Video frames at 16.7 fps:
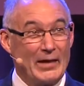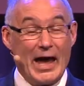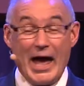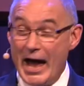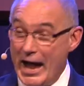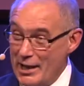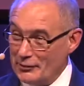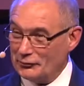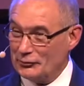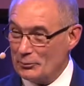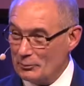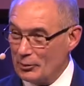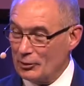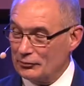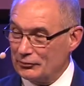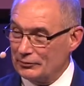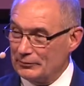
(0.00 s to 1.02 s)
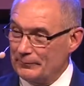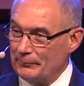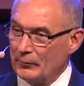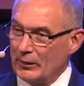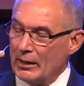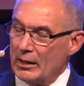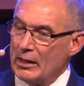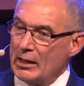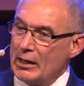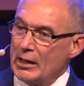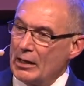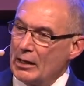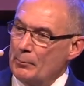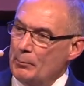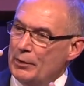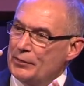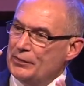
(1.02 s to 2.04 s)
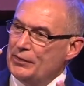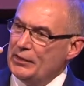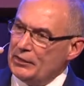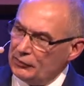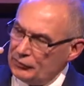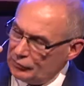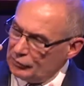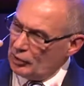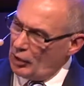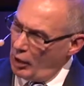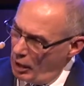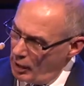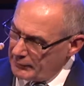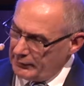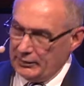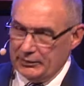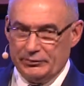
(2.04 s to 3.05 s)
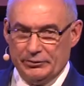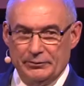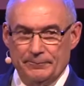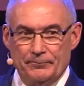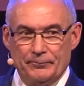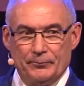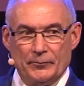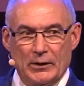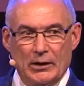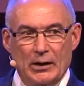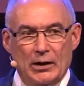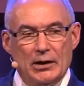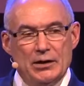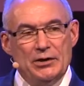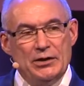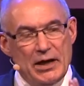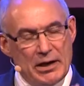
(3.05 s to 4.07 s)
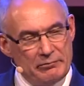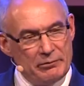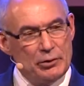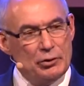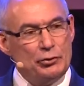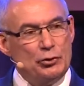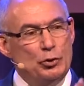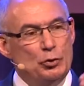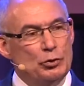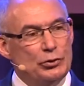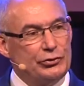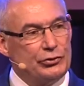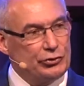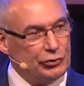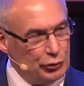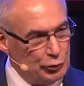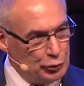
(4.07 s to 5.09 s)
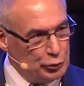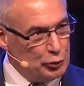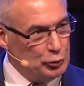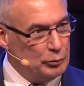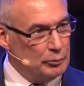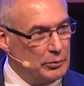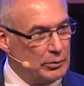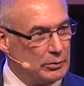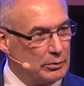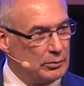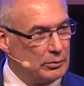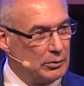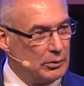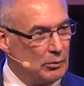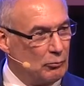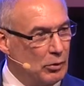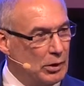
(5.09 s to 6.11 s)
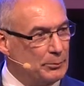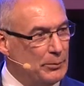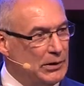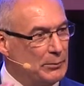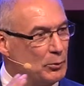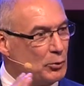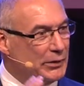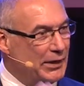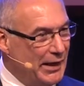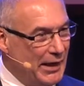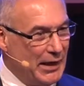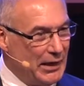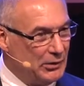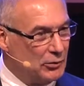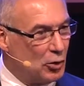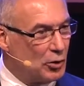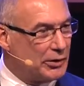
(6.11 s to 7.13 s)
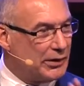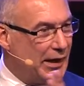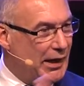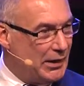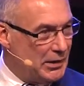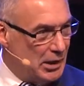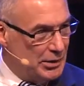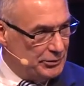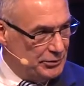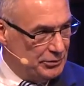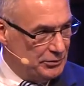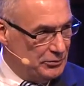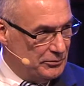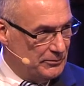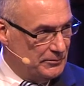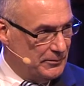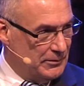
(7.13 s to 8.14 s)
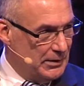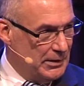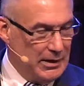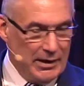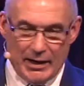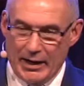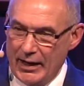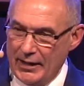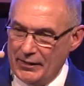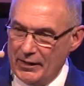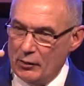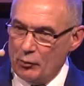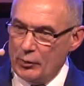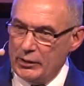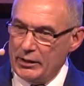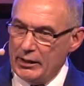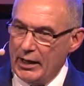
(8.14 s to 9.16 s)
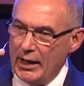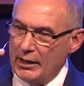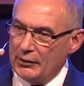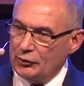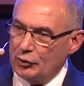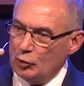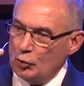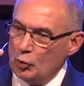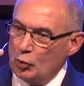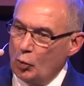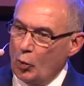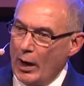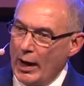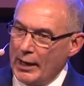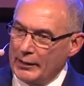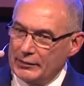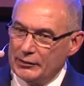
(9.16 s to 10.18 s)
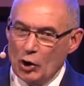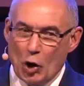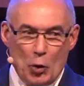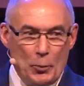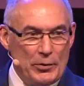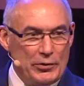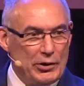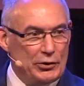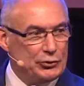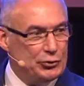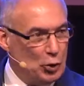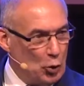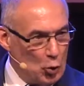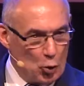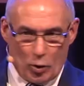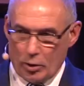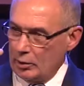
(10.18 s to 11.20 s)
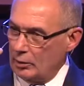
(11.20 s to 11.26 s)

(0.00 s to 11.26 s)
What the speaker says: Ask the person. But this taught us never to assume what people can or cannot do, and that we had to open the door